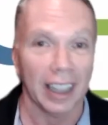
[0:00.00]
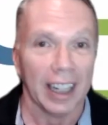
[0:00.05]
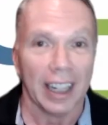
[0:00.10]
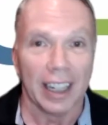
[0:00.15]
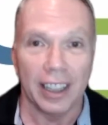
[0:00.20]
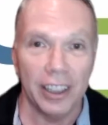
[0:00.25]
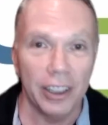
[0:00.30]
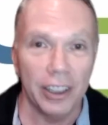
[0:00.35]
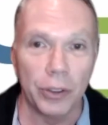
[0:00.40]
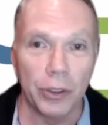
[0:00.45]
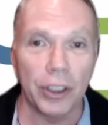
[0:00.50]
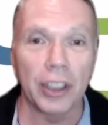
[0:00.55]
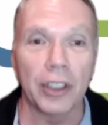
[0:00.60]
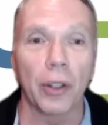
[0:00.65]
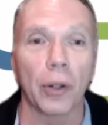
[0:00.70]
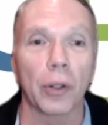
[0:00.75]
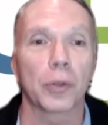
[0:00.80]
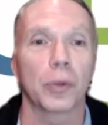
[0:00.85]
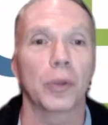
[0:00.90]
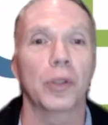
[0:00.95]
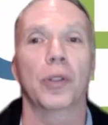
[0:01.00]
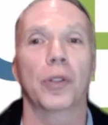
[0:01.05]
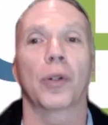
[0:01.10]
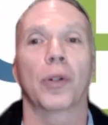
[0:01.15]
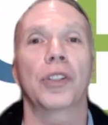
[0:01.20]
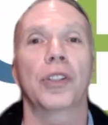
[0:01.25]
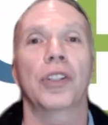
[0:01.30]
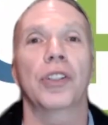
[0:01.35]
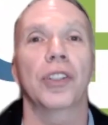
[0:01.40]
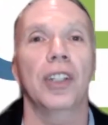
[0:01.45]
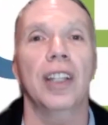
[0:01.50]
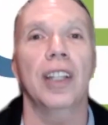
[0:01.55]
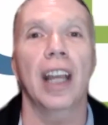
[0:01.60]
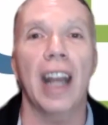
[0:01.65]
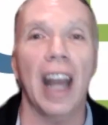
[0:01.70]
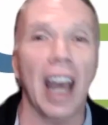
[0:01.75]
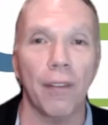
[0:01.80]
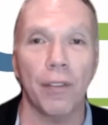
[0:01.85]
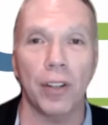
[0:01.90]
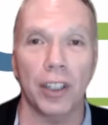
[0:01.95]
using those resources and then
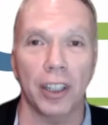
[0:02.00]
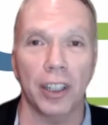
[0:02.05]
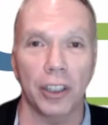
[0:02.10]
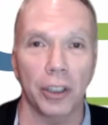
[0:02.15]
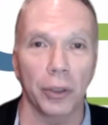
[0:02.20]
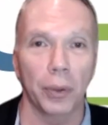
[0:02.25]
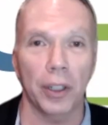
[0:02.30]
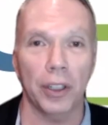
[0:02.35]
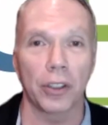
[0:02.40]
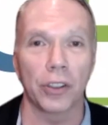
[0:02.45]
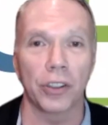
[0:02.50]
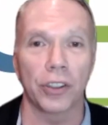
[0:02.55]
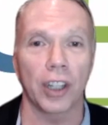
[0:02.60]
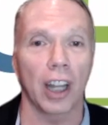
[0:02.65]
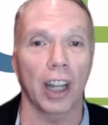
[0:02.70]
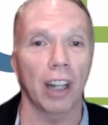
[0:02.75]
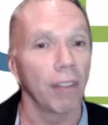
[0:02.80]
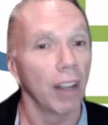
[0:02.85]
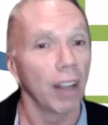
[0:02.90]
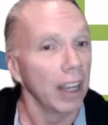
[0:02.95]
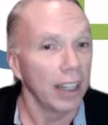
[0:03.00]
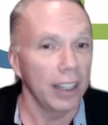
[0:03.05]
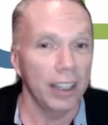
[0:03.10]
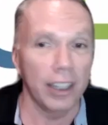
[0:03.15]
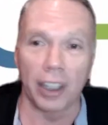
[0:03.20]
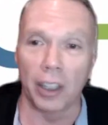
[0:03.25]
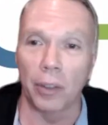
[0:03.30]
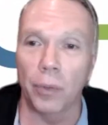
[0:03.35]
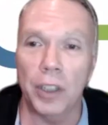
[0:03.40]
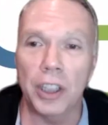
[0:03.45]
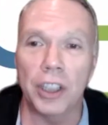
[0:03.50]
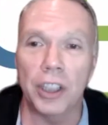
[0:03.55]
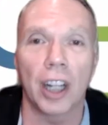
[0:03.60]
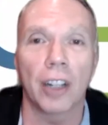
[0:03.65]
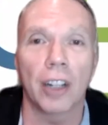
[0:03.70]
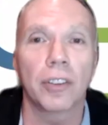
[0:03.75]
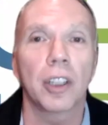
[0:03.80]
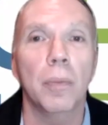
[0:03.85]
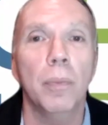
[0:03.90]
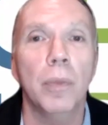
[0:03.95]
having to do it yourself, you can reach out
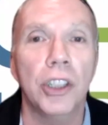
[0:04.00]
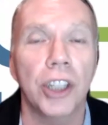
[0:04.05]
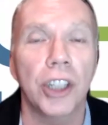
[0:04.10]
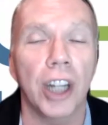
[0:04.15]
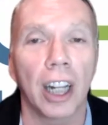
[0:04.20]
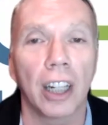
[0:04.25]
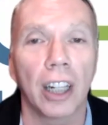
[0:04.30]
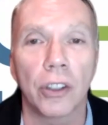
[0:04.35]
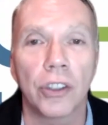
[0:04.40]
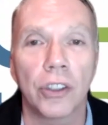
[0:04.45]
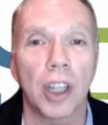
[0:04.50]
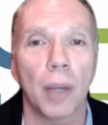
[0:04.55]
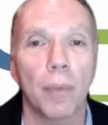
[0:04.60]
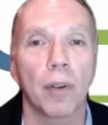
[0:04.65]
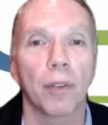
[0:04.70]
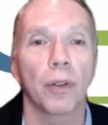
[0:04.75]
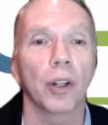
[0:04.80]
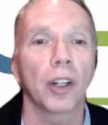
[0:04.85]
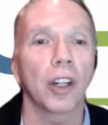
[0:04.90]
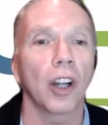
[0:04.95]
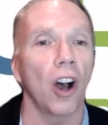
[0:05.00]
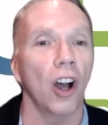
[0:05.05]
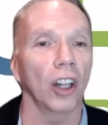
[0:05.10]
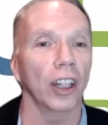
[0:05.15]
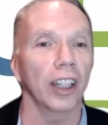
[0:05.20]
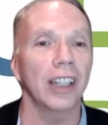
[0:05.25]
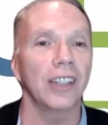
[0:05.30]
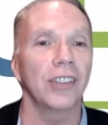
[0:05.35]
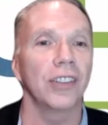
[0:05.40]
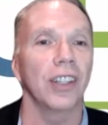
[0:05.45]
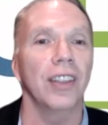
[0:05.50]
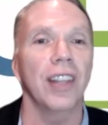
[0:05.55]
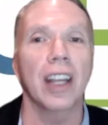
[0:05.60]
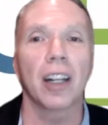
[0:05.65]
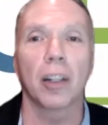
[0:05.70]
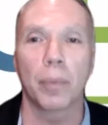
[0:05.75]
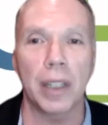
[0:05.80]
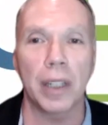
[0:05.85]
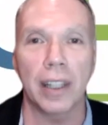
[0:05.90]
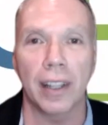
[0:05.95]
to Michelle or some of her colleagues, and they'll
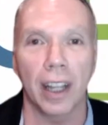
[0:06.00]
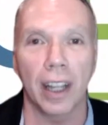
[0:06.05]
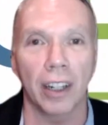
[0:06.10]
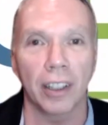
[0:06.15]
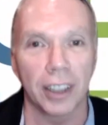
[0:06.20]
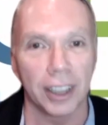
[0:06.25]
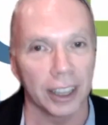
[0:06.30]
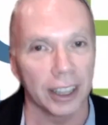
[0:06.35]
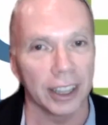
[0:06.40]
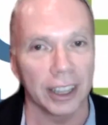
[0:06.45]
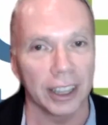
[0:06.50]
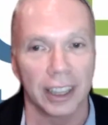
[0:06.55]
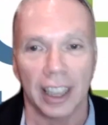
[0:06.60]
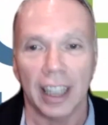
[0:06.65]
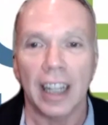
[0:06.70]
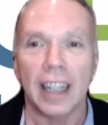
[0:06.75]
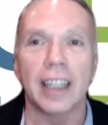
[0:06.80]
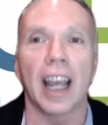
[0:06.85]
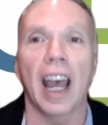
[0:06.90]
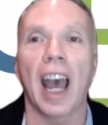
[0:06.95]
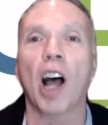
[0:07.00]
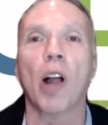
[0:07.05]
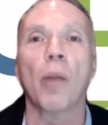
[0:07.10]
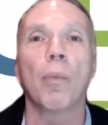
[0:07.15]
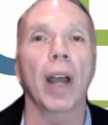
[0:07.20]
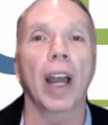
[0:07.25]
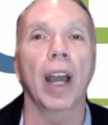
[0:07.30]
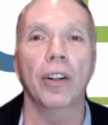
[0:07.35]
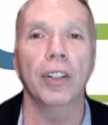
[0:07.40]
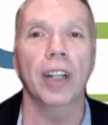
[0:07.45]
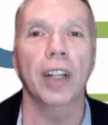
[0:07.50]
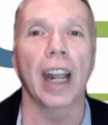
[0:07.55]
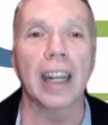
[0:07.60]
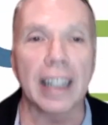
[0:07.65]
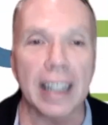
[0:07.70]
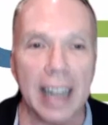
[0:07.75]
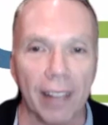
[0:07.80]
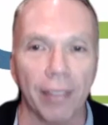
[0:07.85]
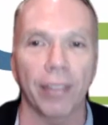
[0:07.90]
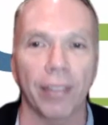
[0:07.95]
be there to help out and
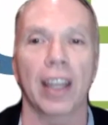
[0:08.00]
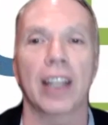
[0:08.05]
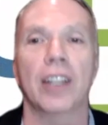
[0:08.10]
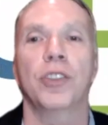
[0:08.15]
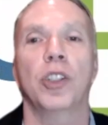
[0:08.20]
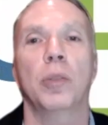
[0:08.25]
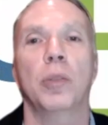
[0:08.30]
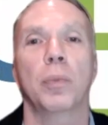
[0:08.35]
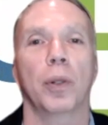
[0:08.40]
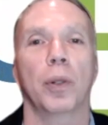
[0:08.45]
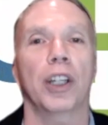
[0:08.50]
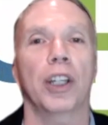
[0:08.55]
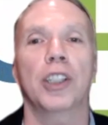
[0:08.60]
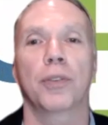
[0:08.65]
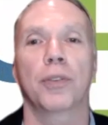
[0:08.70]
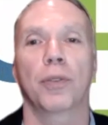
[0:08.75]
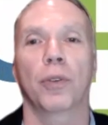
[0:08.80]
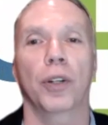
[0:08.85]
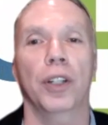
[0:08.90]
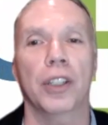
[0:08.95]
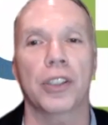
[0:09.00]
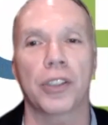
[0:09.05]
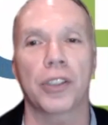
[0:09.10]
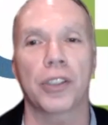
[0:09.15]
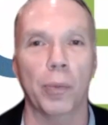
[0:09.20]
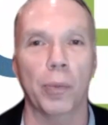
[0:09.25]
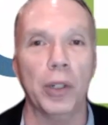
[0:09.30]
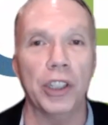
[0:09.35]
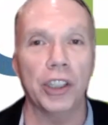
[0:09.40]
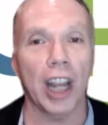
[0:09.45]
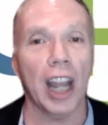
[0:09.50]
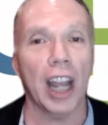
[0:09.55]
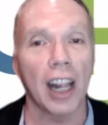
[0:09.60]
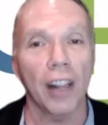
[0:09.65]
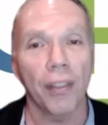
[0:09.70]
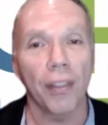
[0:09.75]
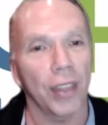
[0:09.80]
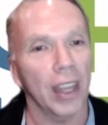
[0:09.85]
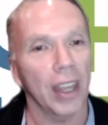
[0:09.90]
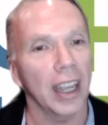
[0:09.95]
get things in place for you. So Michelle,
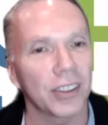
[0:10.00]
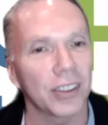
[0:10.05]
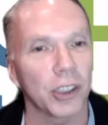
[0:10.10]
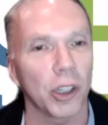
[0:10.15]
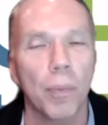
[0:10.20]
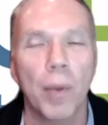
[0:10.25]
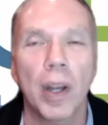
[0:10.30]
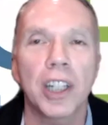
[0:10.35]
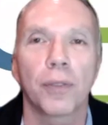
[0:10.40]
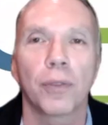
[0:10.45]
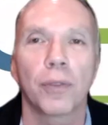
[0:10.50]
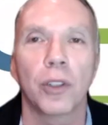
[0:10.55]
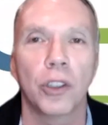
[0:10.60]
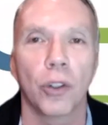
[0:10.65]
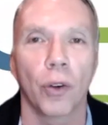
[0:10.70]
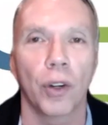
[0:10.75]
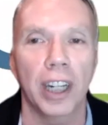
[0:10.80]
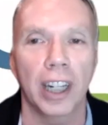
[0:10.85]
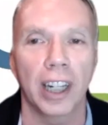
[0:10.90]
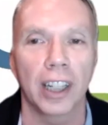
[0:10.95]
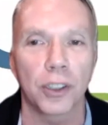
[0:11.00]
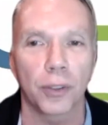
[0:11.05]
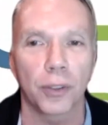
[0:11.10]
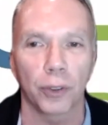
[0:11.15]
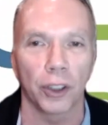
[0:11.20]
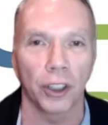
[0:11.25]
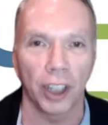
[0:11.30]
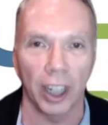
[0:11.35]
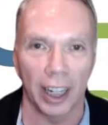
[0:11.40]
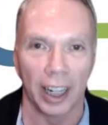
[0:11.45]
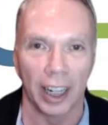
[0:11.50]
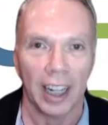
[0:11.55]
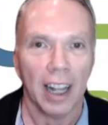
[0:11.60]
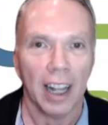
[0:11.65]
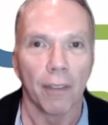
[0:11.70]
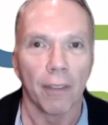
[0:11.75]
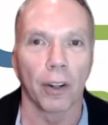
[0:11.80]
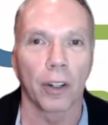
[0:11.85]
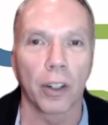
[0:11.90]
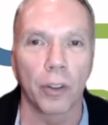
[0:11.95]
thanks so much for joining us for
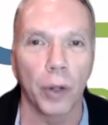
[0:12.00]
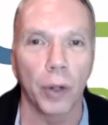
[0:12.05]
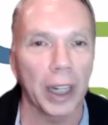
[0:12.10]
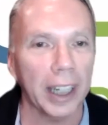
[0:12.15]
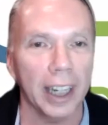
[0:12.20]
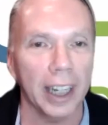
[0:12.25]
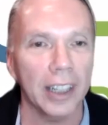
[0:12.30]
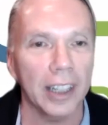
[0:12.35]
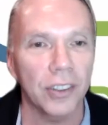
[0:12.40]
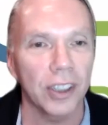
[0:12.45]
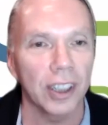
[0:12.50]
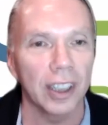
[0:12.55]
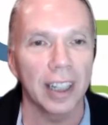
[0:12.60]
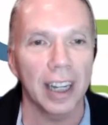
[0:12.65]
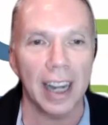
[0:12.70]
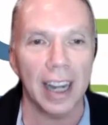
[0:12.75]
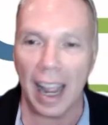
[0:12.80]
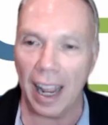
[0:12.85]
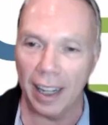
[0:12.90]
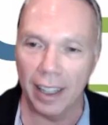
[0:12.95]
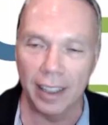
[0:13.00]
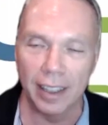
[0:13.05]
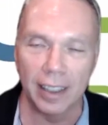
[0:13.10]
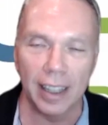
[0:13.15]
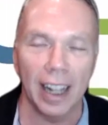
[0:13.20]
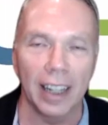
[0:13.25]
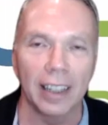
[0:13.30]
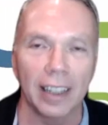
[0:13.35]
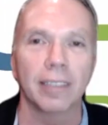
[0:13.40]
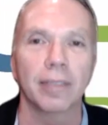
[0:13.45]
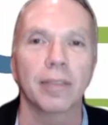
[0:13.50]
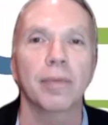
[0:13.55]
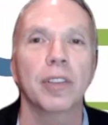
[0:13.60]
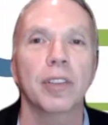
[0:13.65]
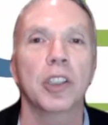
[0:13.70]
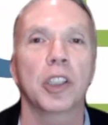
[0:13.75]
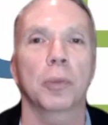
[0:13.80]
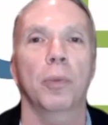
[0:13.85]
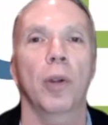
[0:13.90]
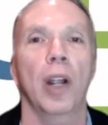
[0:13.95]
Quick Hits and
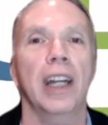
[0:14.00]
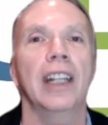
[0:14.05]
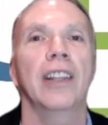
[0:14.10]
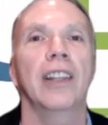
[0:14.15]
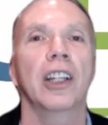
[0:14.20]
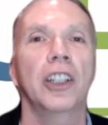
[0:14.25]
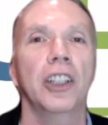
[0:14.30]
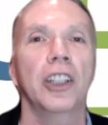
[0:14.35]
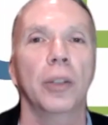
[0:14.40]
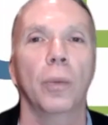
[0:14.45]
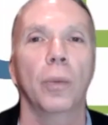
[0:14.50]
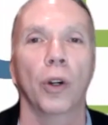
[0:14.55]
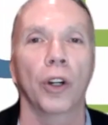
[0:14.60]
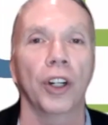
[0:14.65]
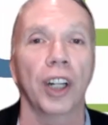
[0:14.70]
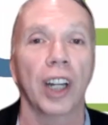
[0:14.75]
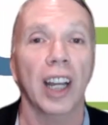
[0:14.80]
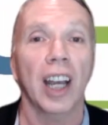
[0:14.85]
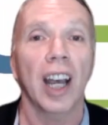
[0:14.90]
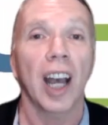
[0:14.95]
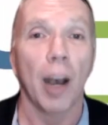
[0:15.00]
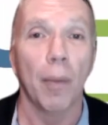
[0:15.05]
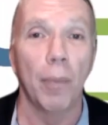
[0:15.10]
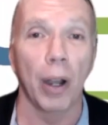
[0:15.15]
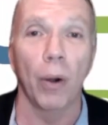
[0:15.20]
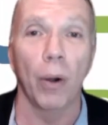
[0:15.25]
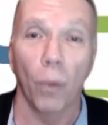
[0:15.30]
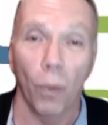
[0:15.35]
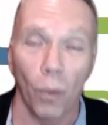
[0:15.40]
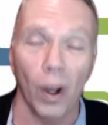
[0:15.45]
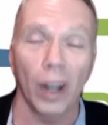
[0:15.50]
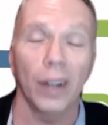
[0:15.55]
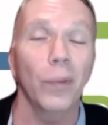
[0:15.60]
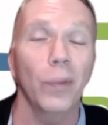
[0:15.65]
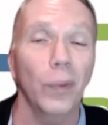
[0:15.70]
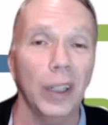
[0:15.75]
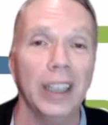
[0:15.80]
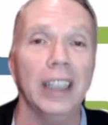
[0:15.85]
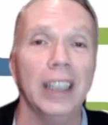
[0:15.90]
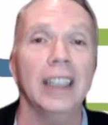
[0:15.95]
spreading the good word about what we
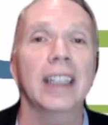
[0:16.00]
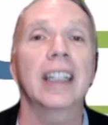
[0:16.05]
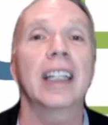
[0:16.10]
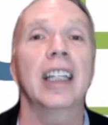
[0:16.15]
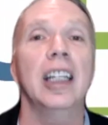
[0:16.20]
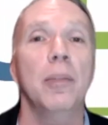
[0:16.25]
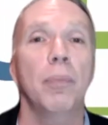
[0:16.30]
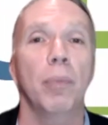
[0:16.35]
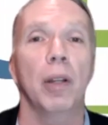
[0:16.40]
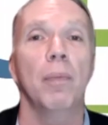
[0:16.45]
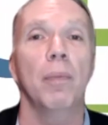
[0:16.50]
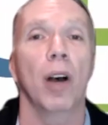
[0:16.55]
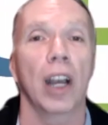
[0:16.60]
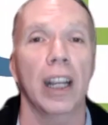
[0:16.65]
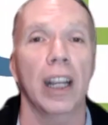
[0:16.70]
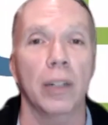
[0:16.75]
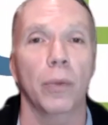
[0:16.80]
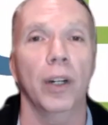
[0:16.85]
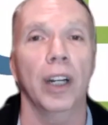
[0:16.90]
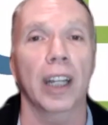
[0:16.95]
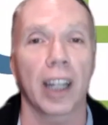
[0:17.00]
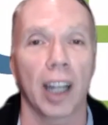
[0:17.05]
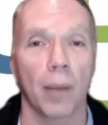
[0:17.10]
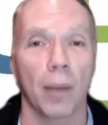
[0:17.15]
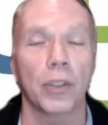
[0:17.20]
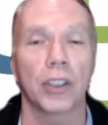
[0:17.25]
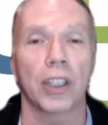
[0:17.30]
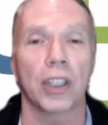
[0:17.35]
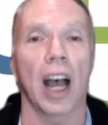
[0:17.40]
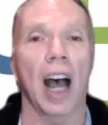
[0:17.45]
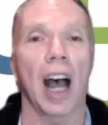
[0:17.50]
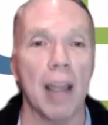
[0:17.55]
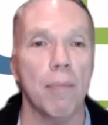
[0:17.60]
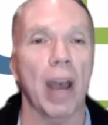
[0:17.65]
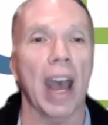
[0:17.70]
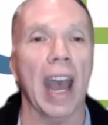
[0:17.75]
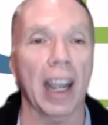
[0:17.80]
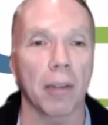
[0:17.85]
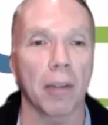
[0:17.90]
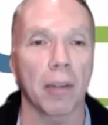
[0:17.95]
need to keep in mind when it comes to
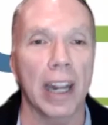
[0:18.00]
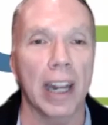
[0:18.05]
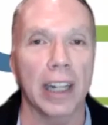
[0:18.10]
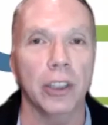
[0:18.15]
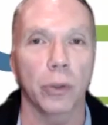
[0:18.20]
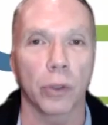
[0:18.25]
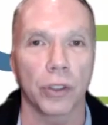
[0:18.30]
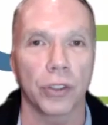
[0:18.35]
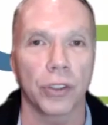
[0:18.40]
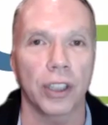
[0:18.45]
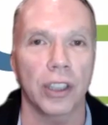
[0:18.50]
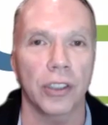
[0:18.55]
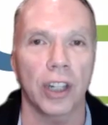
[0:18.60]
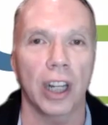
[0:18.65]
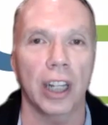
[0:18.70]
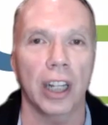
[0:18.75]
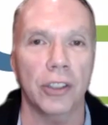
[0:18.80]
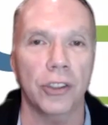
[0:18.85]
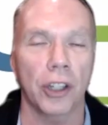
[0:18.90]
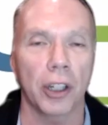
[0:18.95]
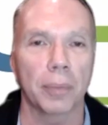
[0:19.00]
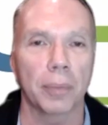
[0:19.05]
IPAC manuals these days.